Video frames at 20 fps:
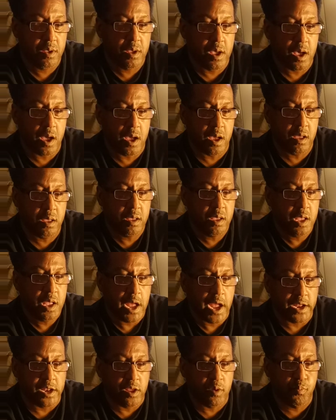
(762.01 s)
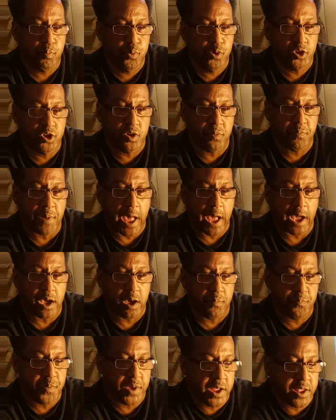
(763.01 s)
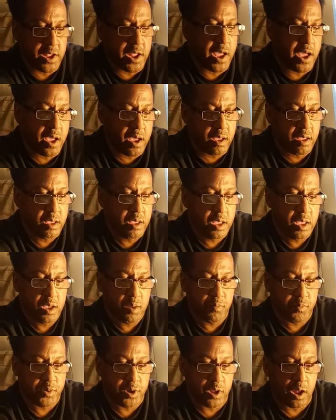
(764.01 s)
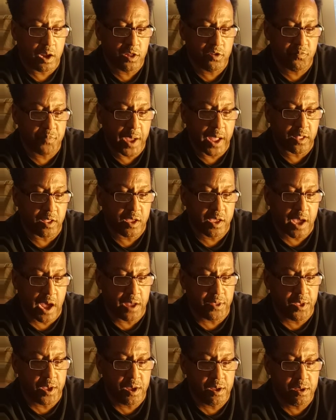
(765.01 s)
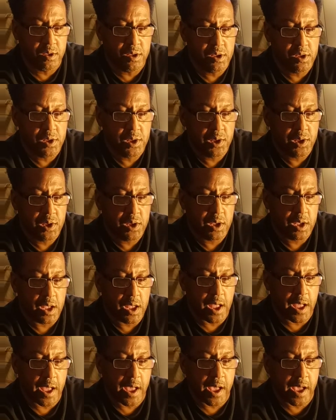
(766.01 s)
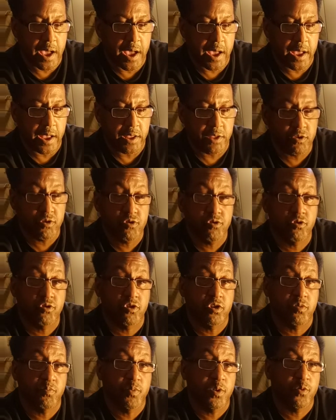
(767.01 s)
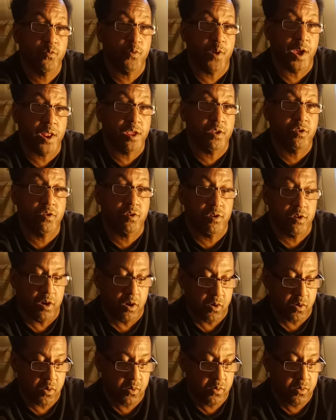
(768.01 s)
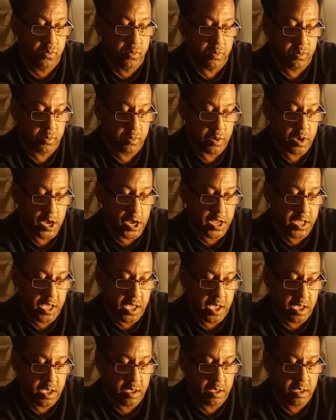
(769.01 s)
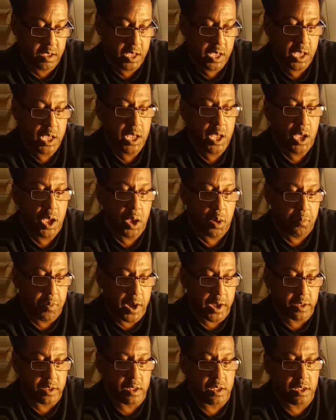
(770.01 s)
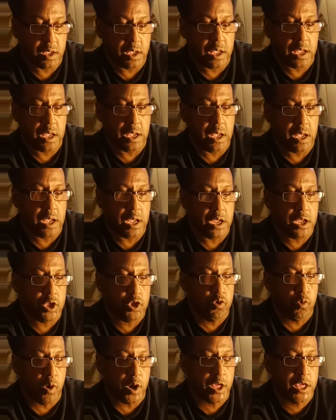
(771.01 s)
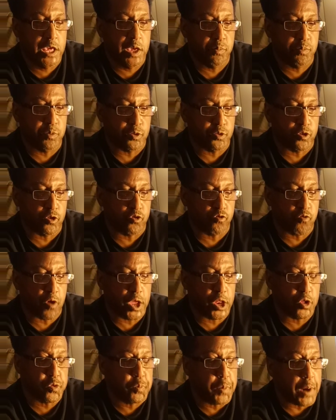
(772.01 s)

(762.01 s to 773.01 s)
okay, and then push it back up in there, put all this back together, and you should be ready to go again. But you want to keep this as straight as